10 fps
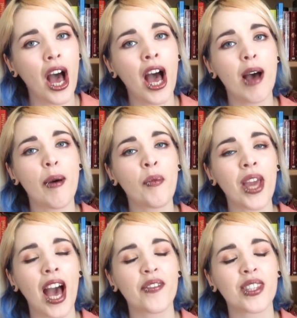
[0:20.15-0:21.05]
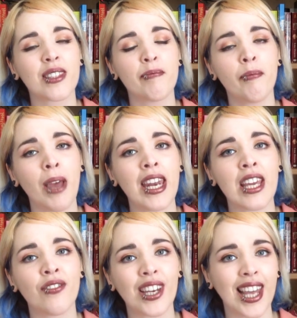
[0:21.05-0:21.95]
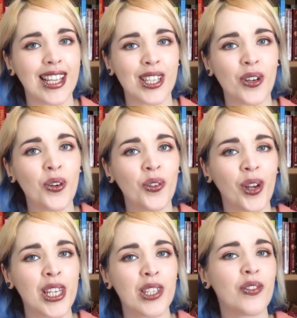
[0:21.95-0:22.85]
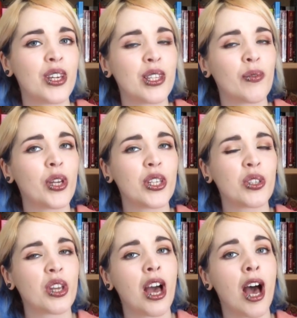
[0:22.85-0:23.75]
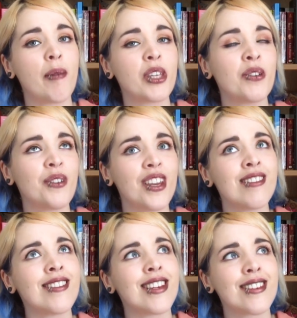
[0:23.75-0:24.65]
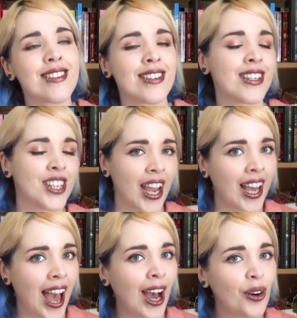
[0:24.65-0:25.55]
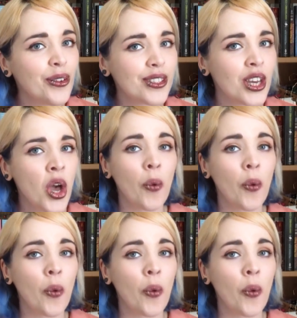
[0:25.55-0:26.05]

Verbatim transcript: uh, we have many fantastic author interviews which um, you need to check out.